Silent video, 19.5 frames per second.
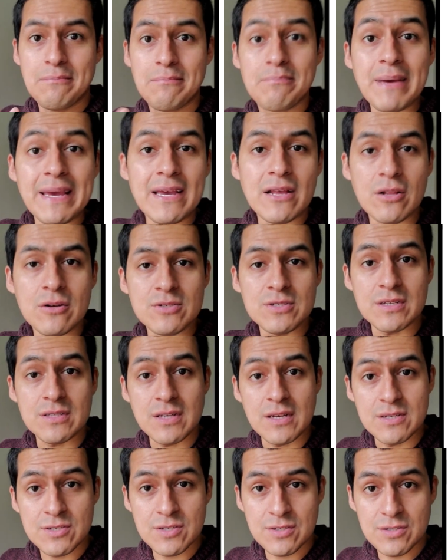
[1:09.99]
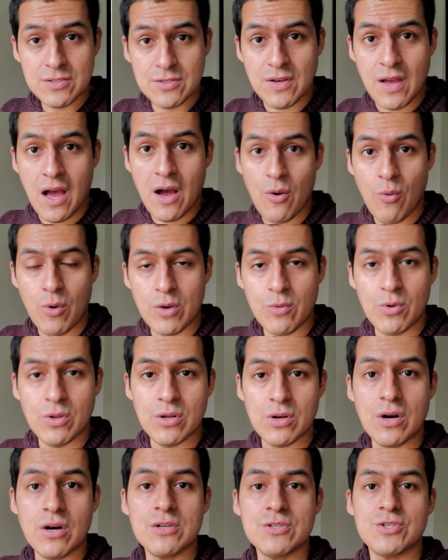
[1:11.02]
Pay close attention to how we will
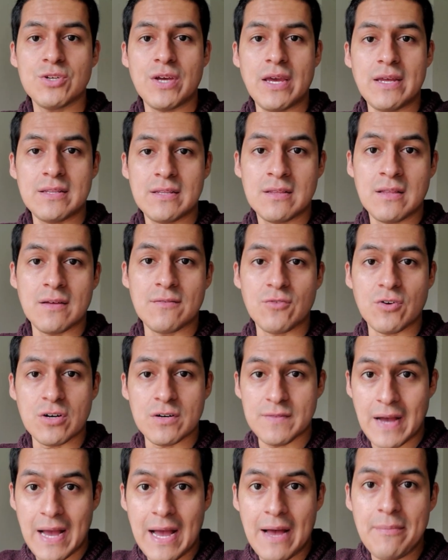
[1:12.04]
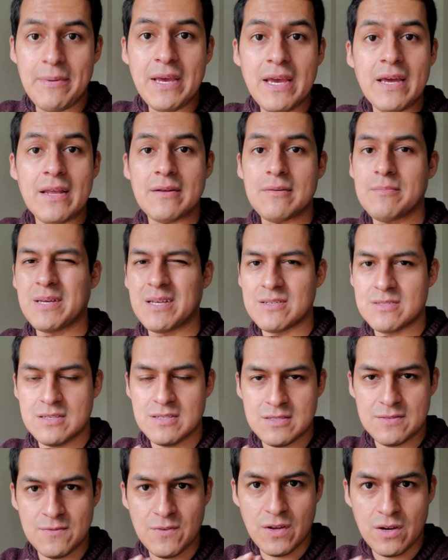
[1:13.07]
conjugate the verb haber because
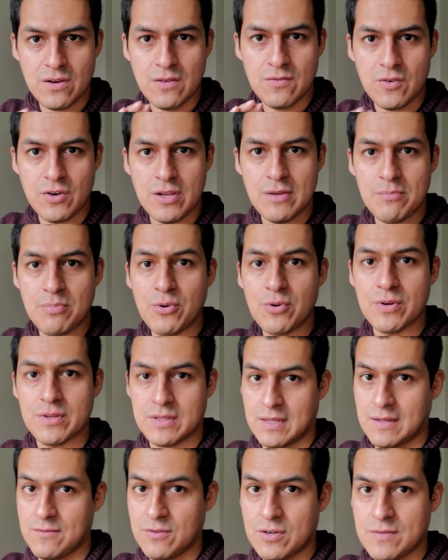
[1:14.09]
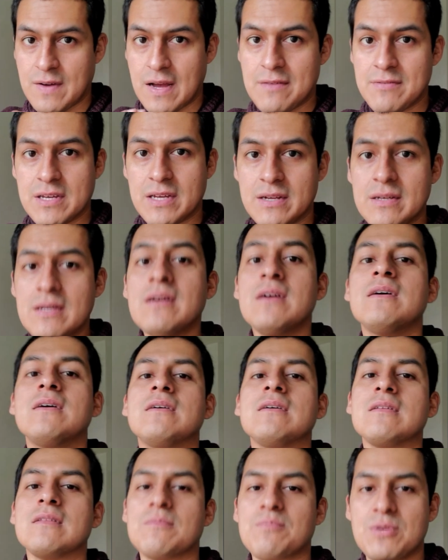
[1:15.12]
it's very, very important. The verb haber
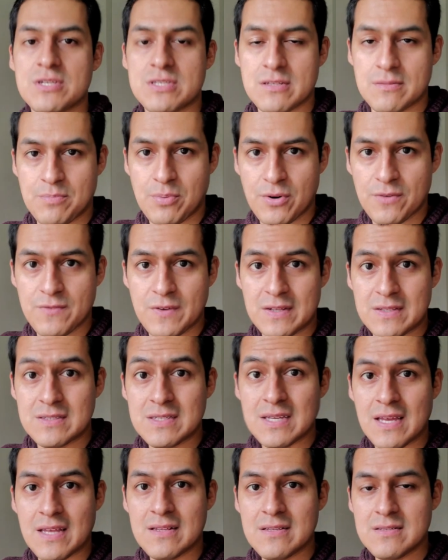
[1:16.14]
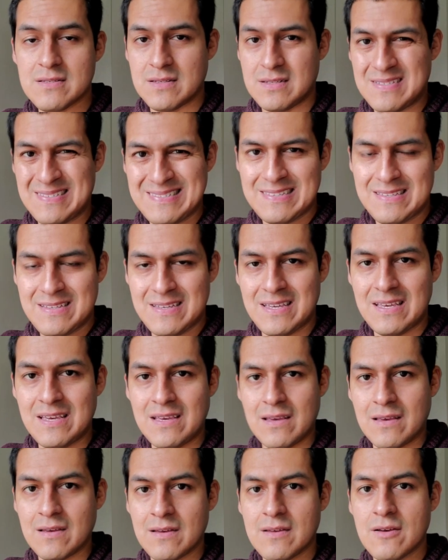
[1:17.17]
in the present perfect tense is
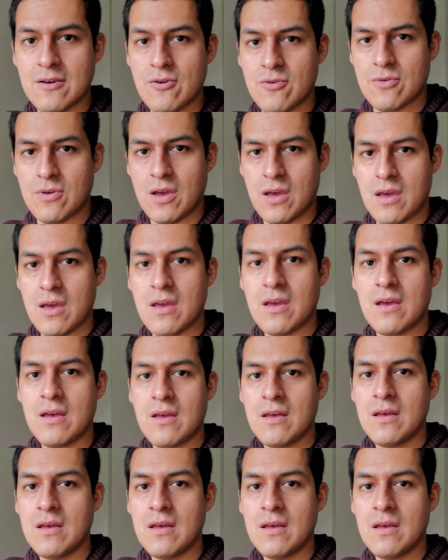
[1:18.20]
key, okay?